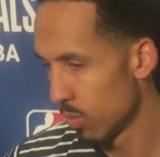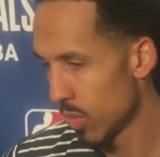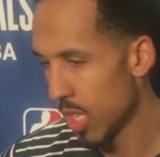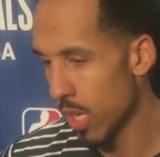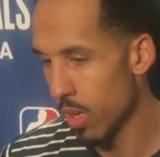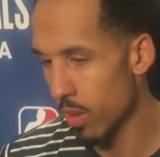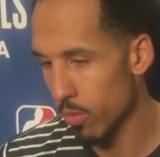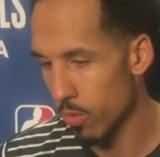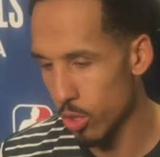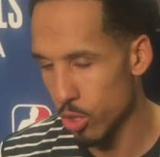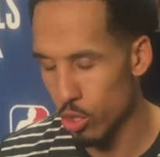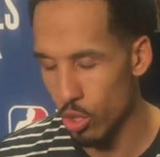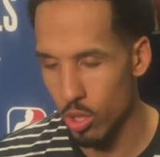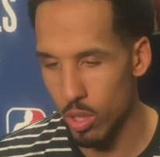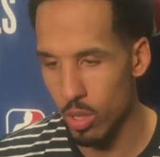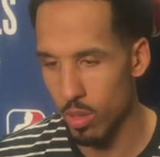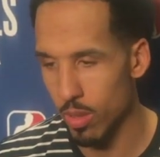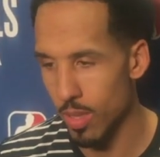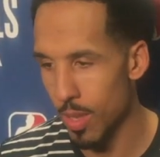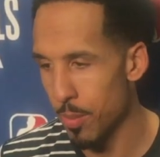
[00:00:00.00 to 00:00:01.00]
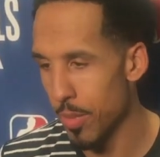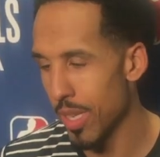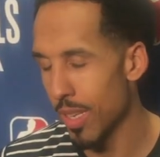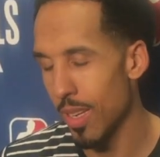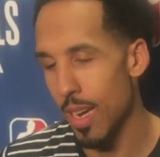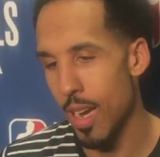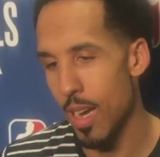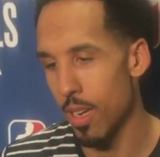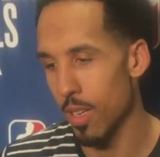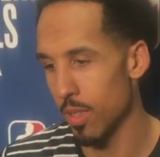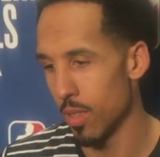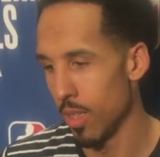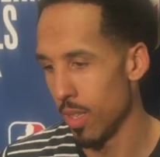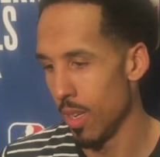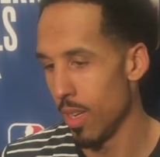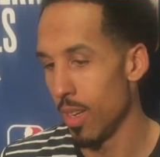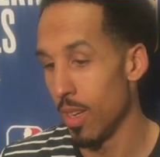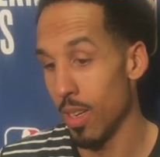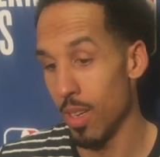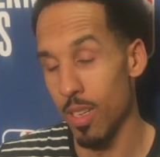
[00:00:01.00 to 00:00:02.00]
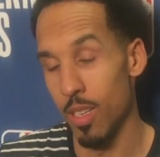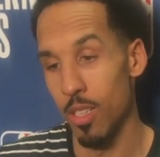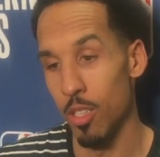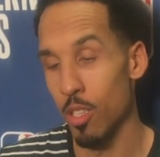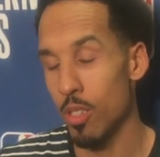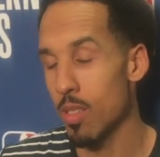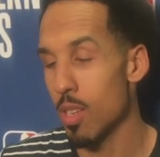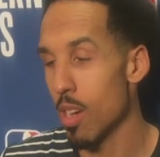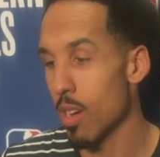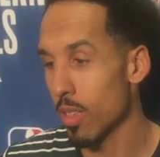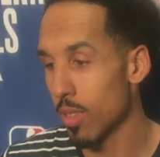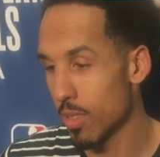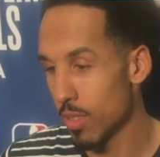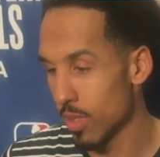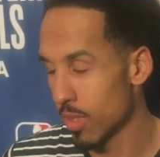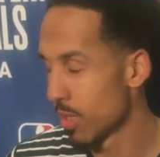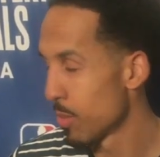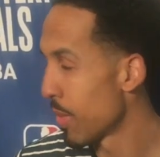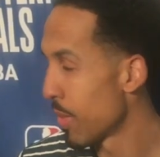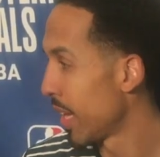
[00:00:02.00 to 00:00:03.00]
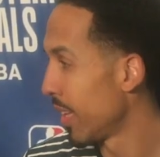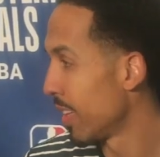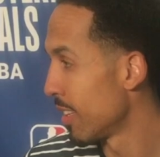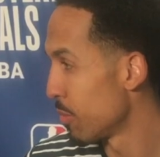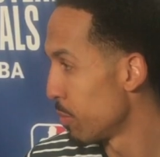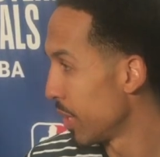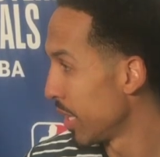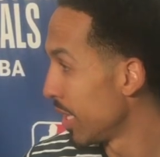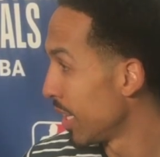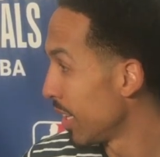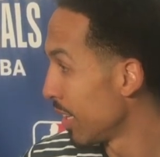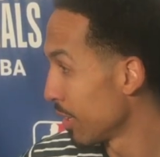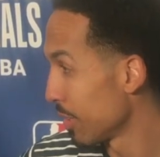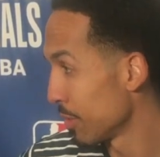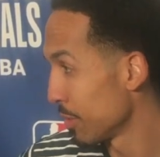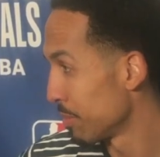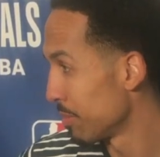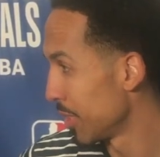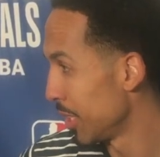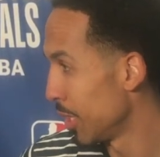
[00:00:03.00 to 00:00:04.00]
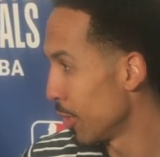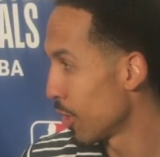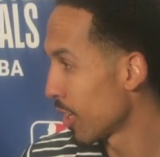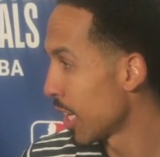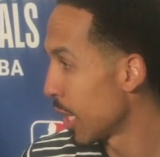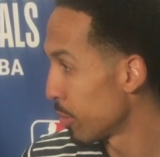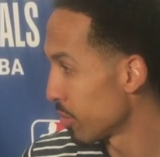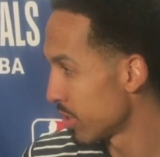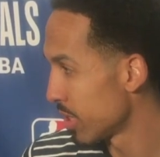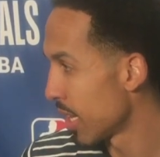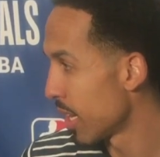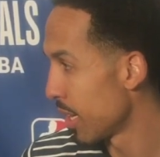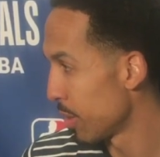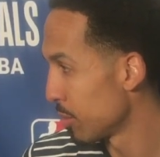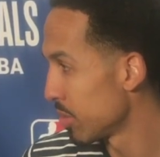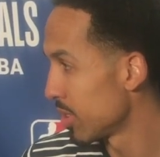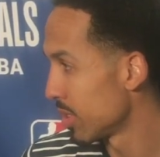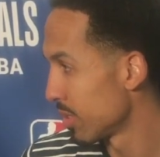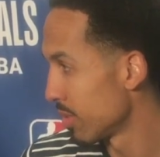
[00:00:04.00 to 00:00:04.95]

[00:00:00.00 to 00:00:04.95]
Yeah, for sure. I mean, you're talking to somebody that's been there, you know, a couple times,